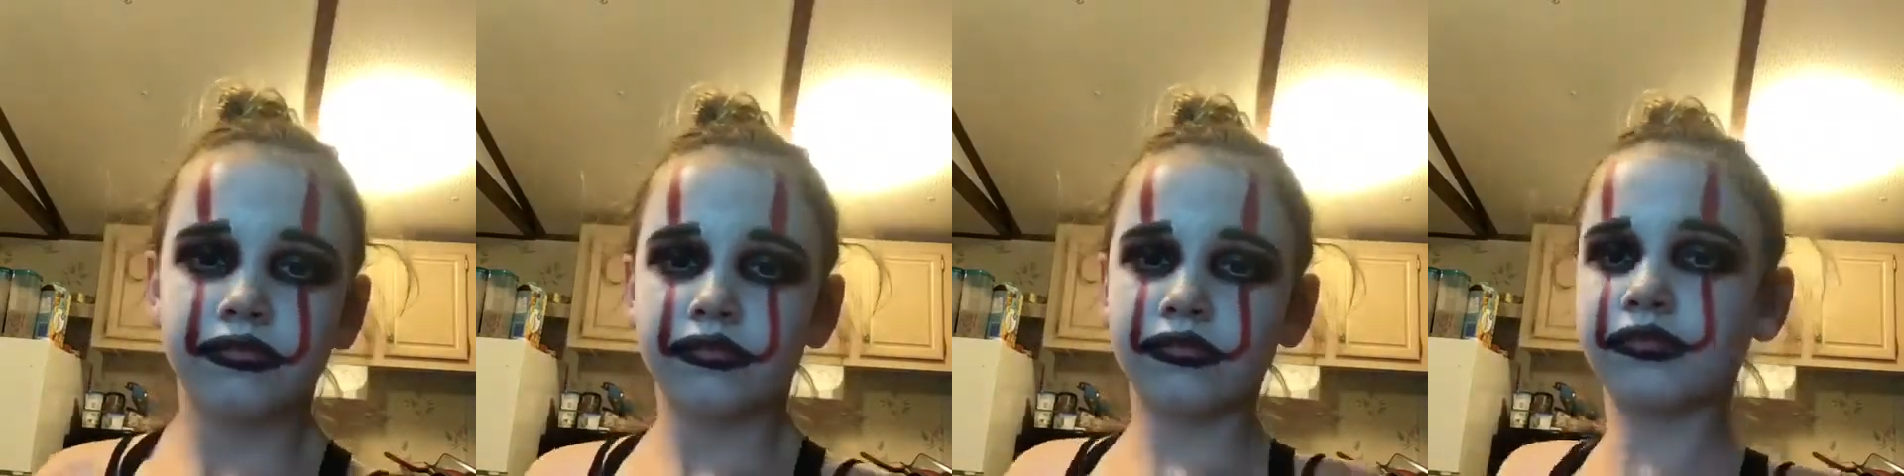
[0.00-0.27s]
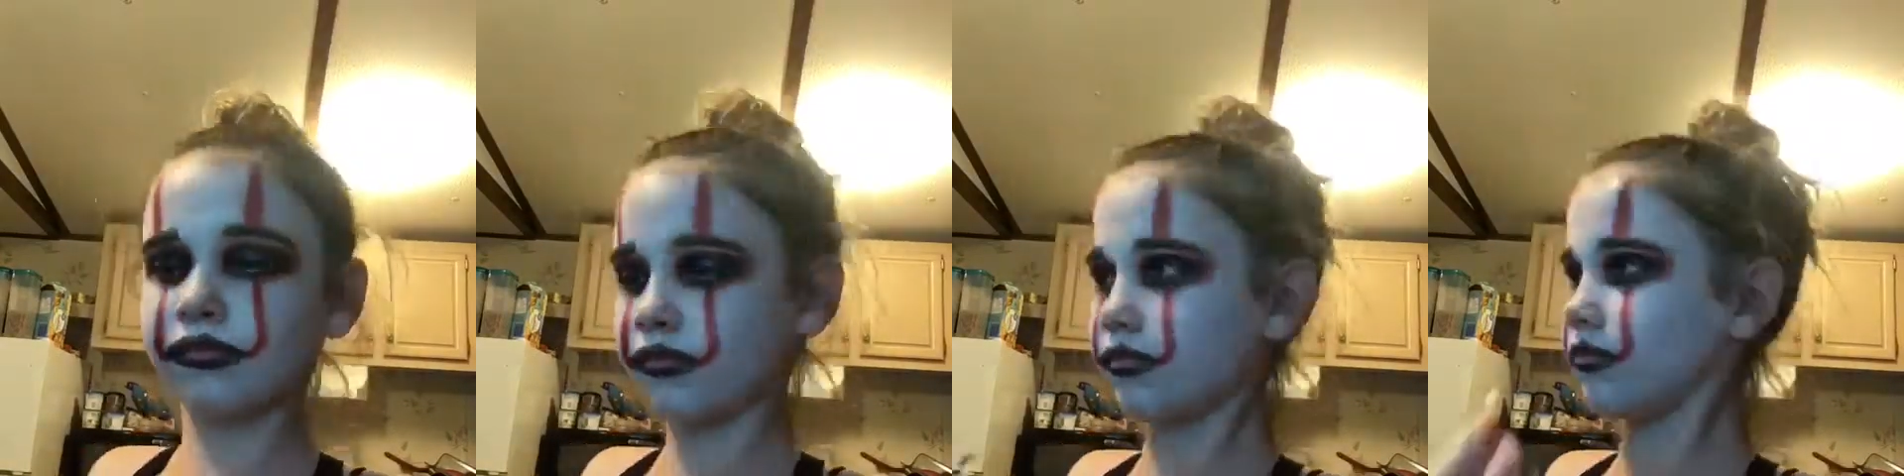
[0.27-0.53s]

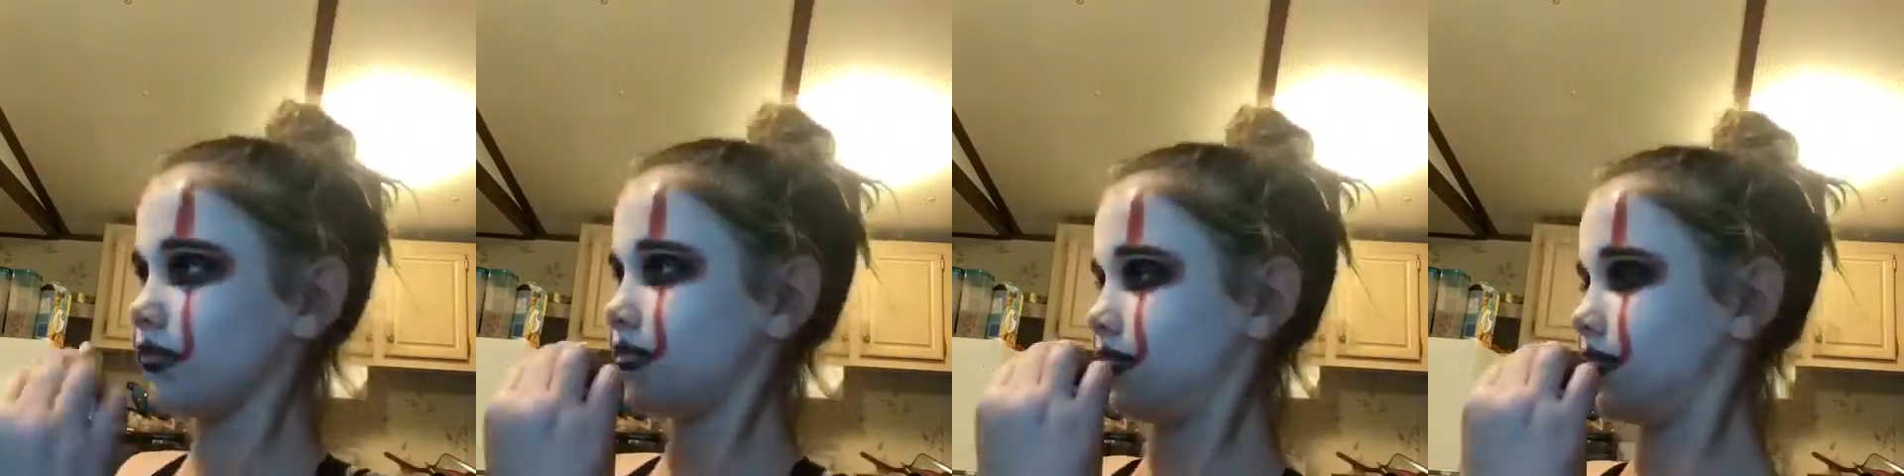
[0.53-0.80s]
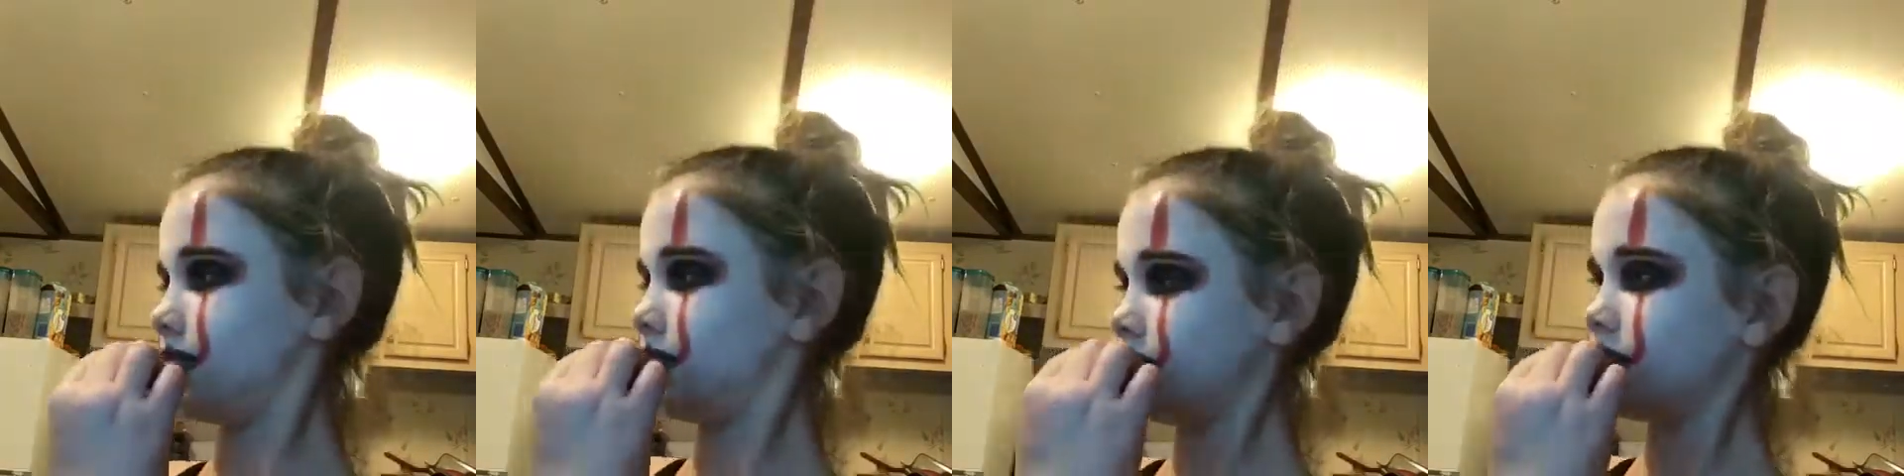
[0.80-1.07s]
and fill
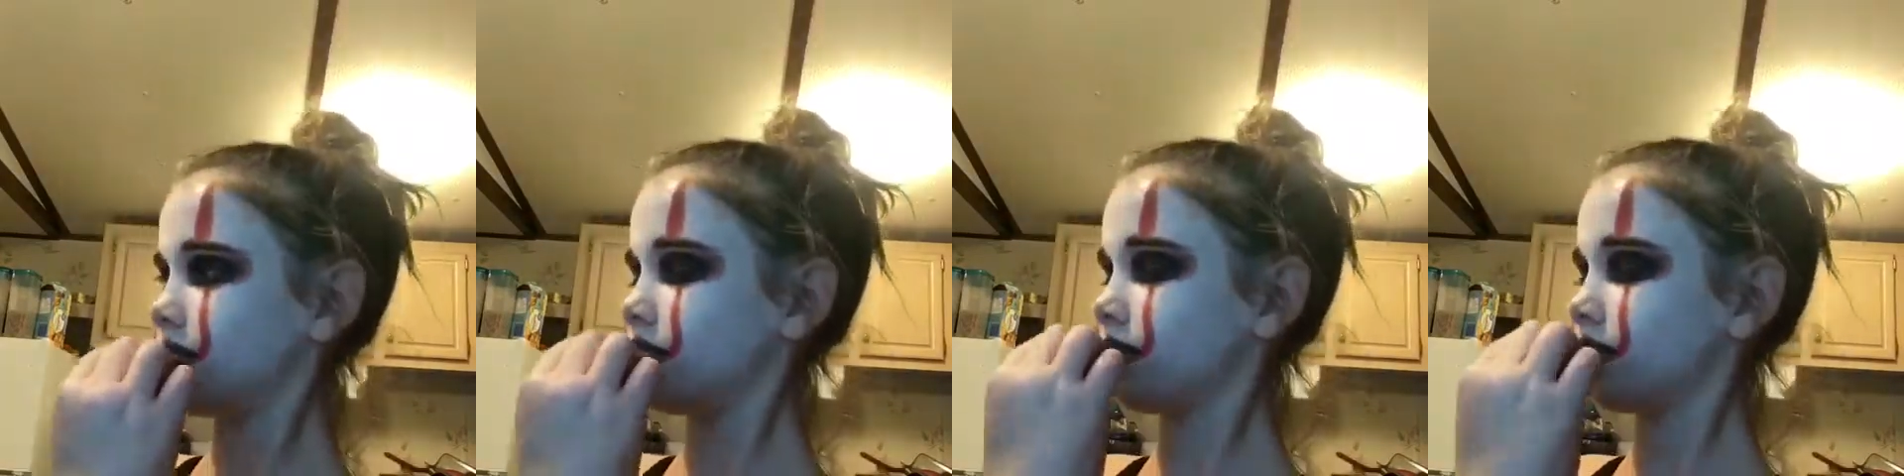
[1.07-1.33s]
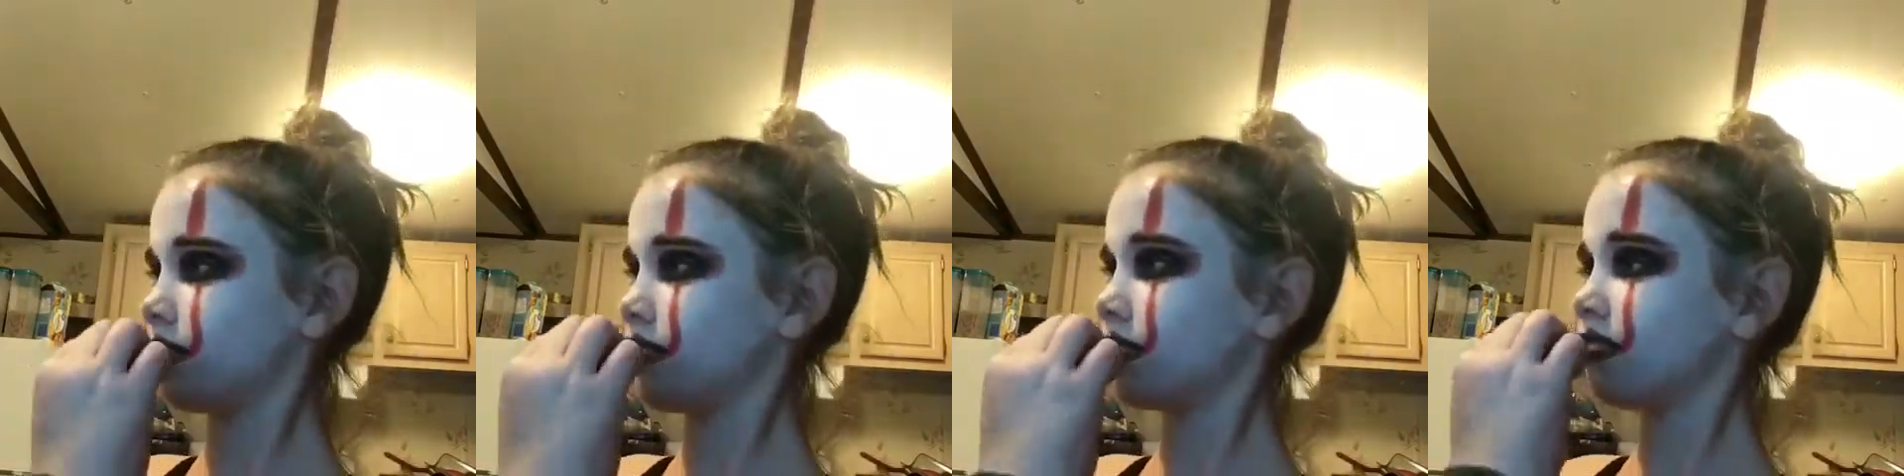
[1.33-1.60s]
in the
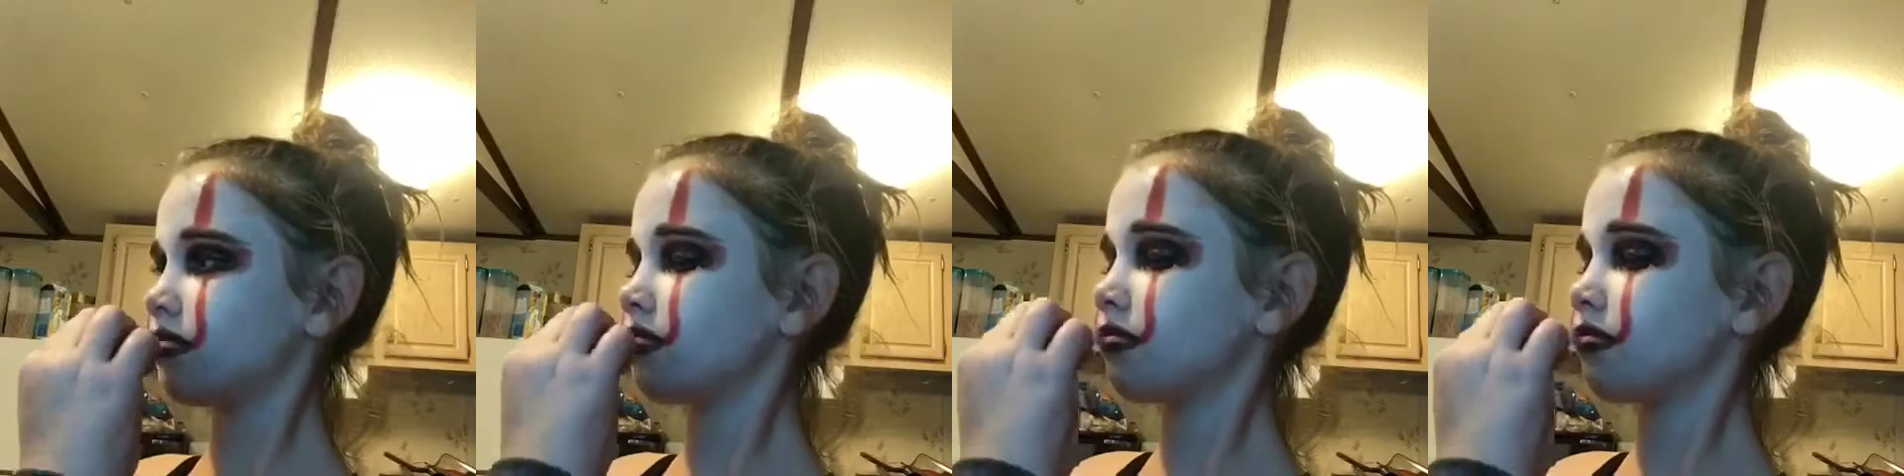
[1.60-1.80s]
lips.